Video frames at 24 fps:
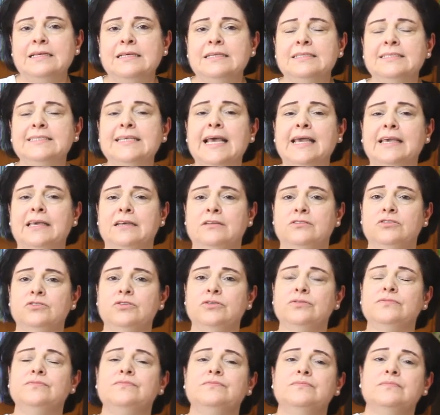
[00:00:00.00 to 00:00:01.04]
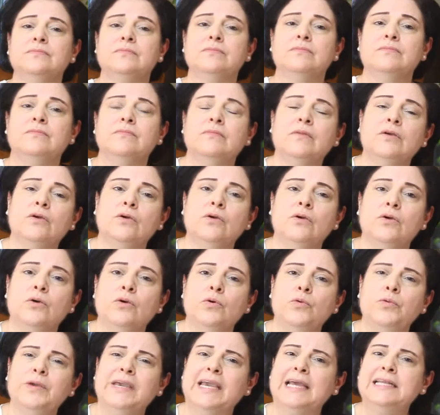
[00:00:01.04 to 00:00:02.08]
Second,
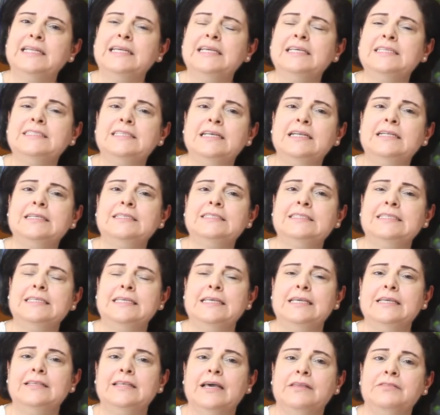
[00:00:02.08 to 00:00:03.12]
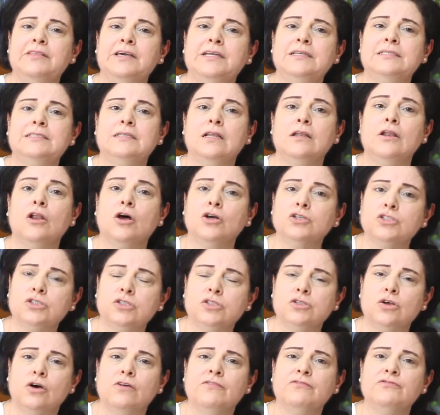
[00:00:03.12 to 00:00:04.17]
we can easily see that there is
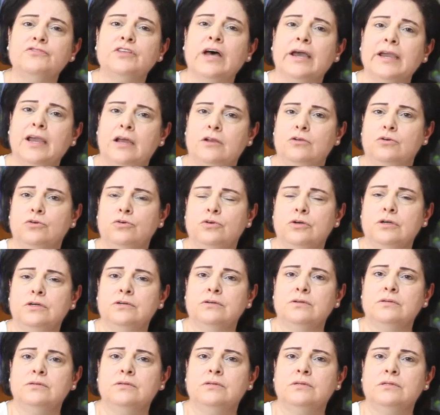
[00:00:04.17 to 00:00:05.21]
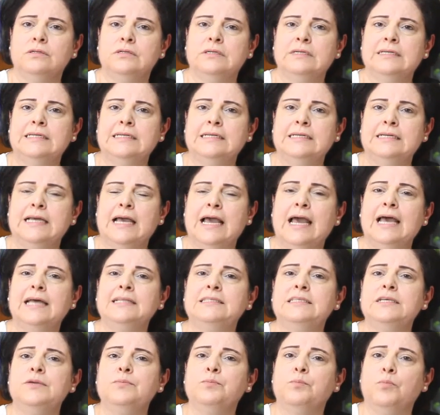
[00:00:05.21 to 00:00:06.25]
loss of dialogue
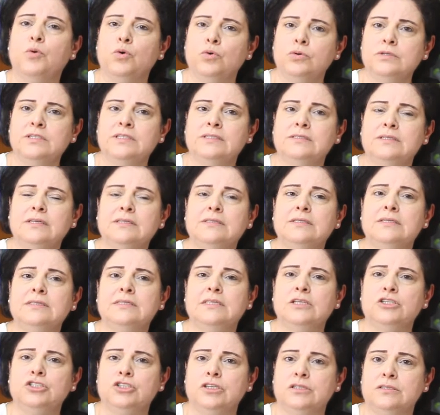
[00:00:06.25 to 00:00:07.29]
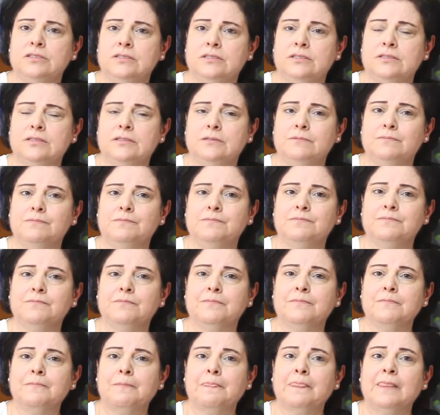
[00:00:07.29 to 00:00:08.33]
and imposed decisions.
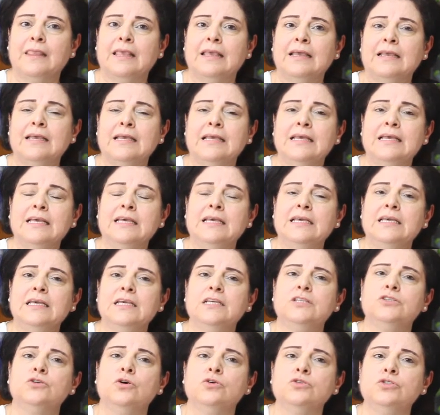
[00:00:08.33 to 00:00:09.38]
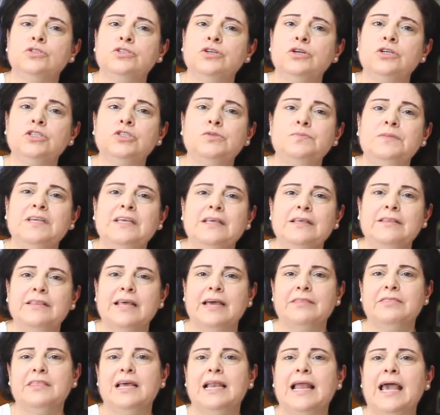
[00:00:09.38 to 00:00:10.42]
It concerns me
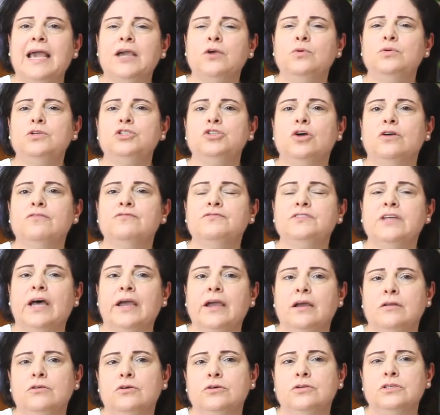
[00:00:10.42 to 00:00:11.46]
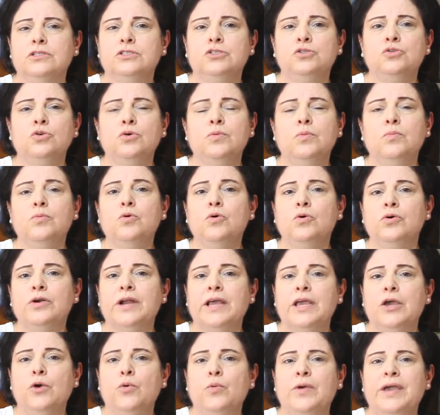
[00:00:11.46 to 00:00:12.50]
that the language of dialogue is no
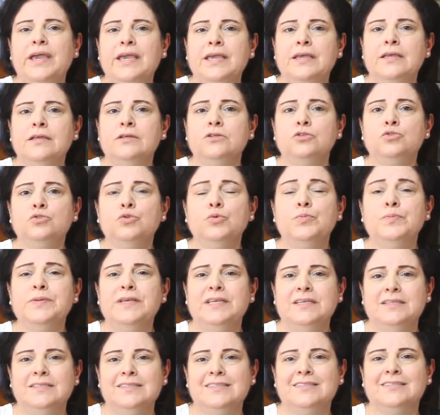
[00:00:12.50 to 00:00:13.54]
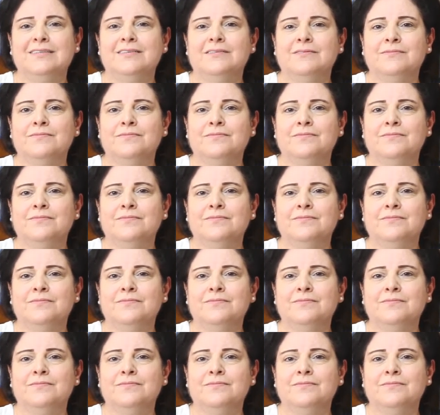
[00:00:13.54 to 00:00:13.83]
more a way to peace,